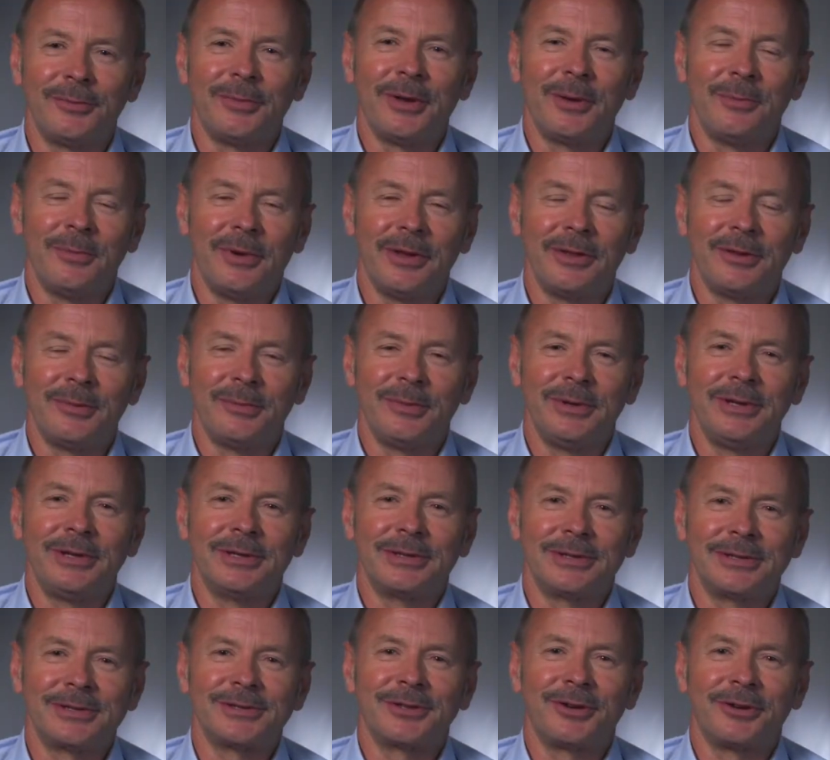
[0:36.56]
and my mother
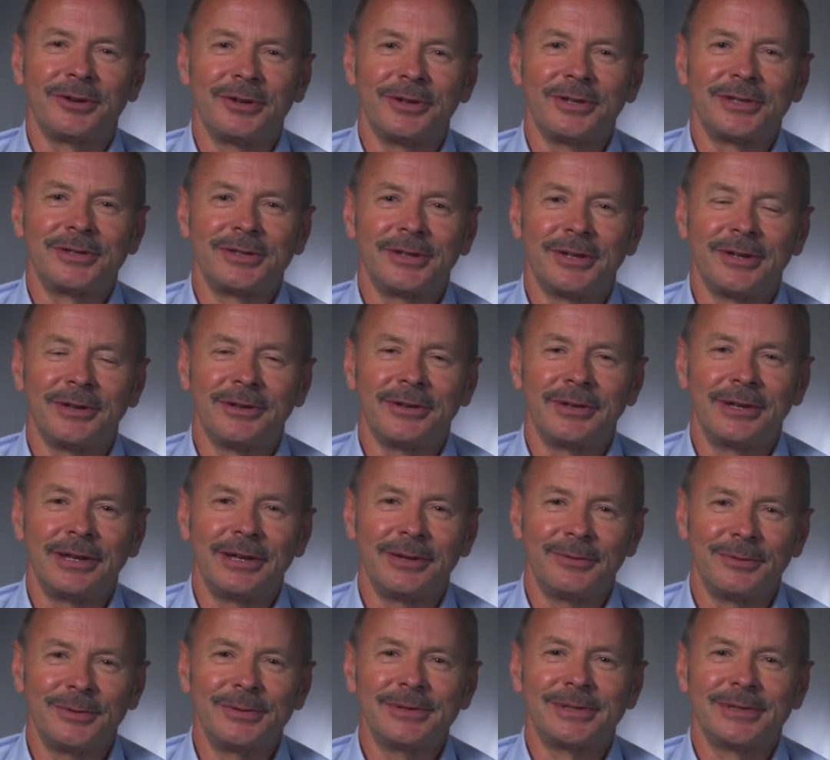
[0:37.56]
being Scottish, you know,
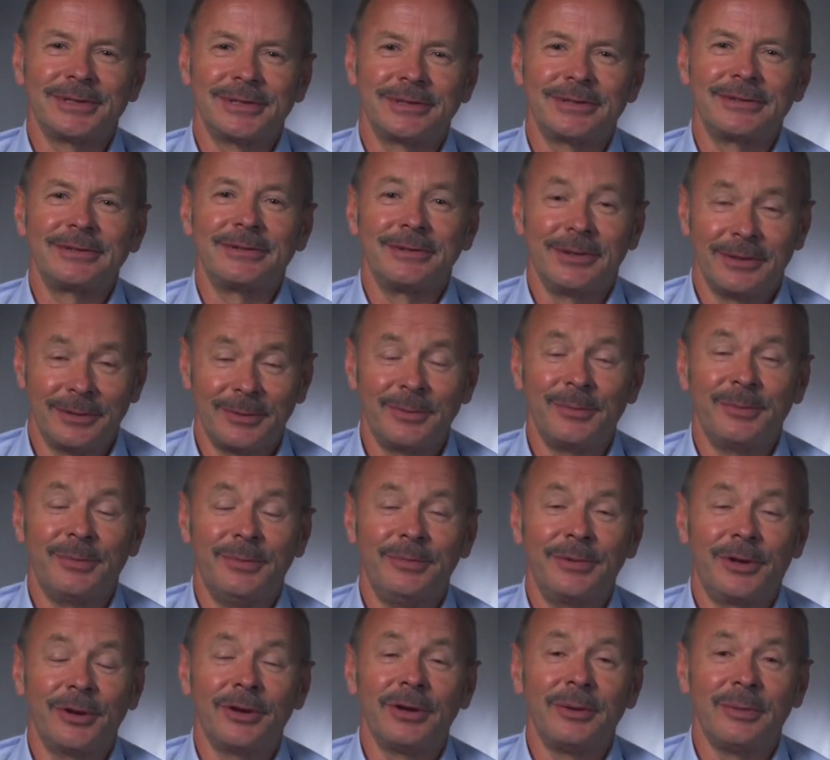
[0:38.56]
it was, you
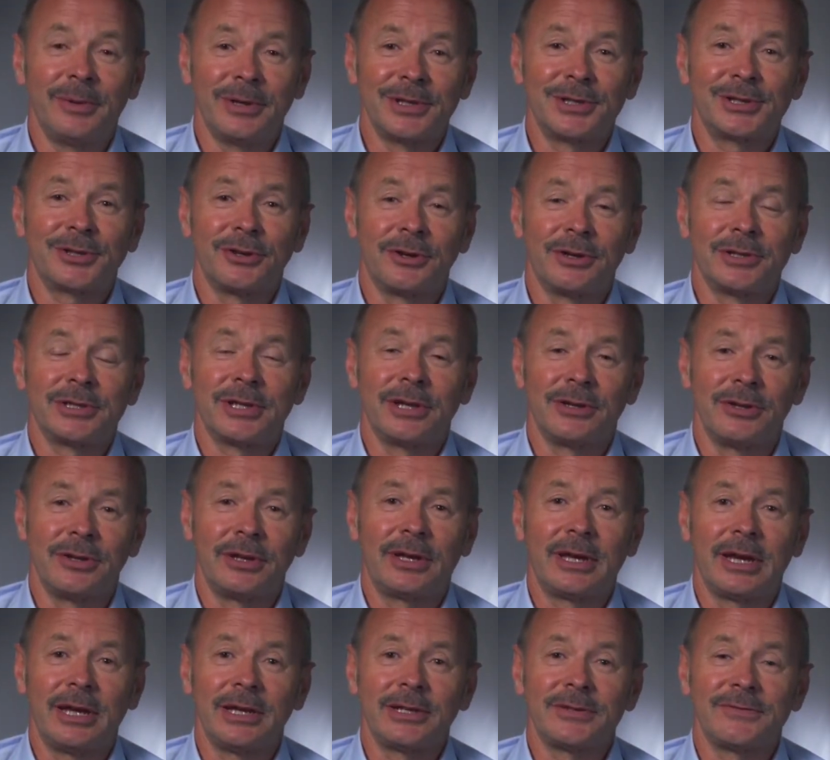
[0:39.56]
know, going to be a Scottish
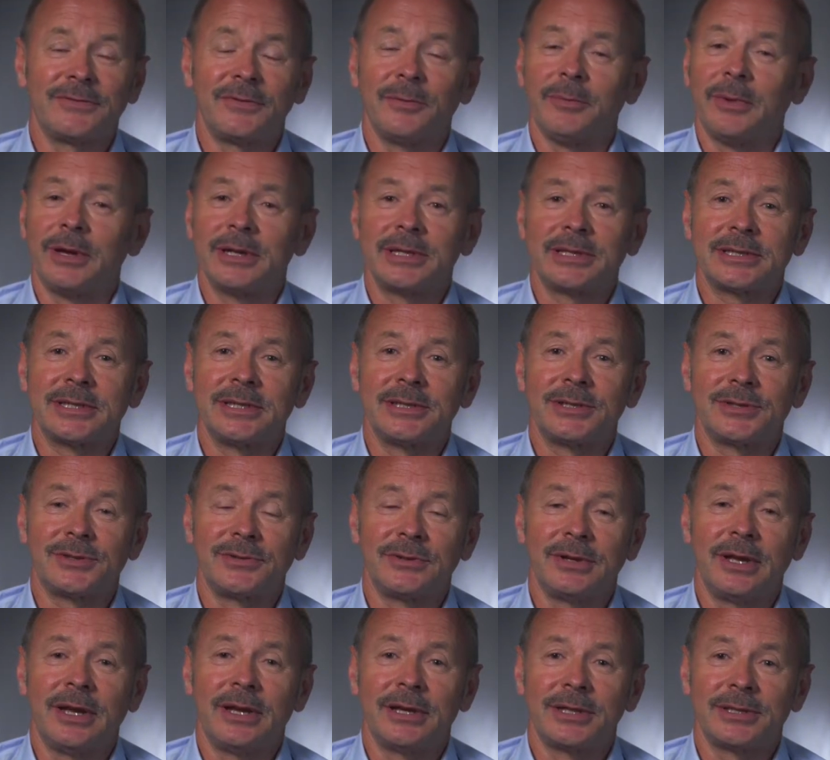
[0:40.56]
education for my sister
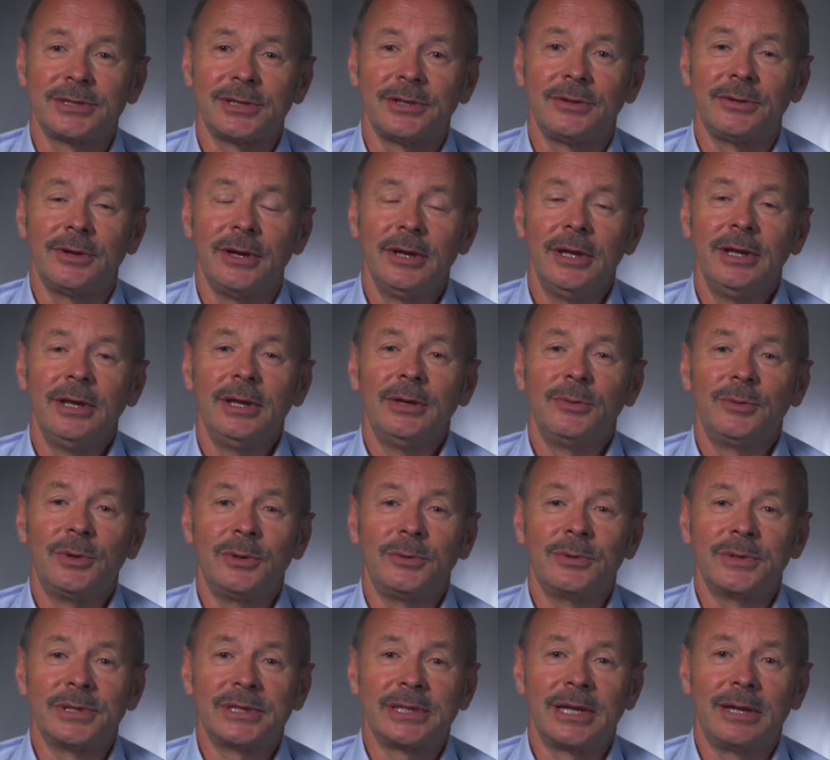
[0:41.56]
and I, so we
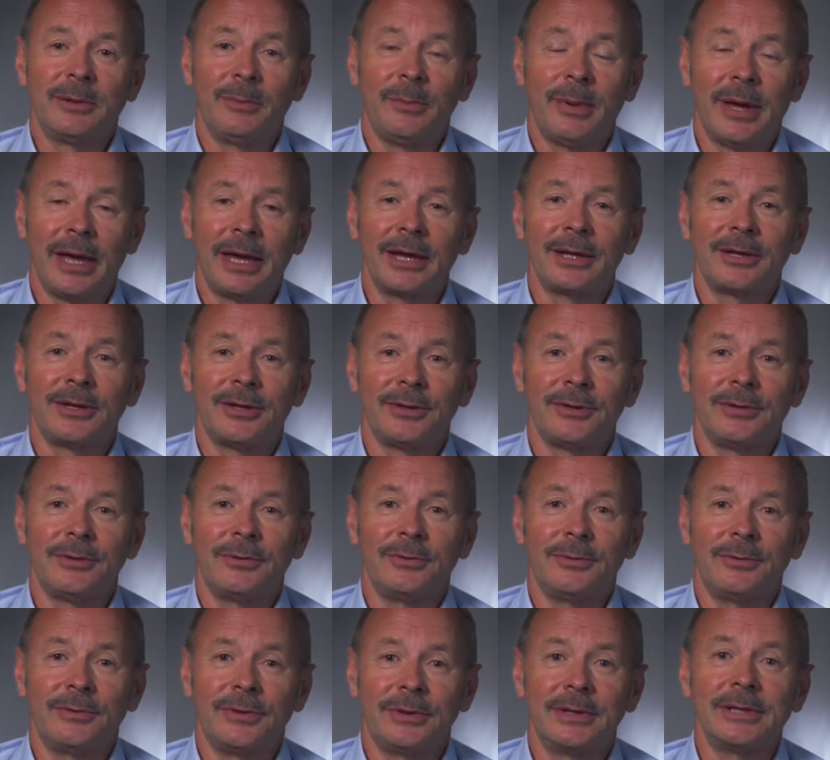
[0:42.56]
were sent back
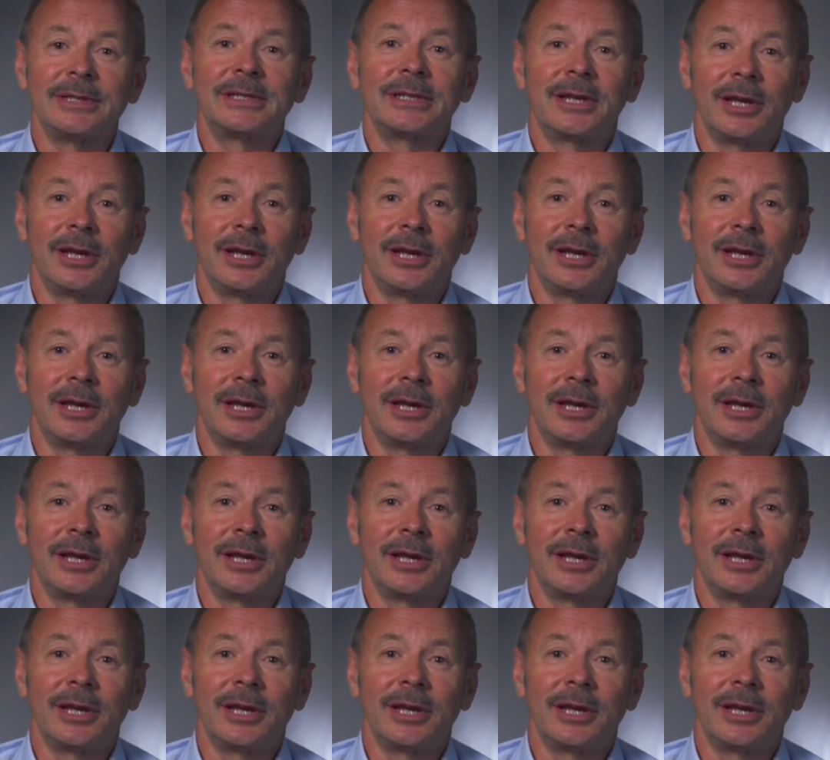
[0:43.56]
to this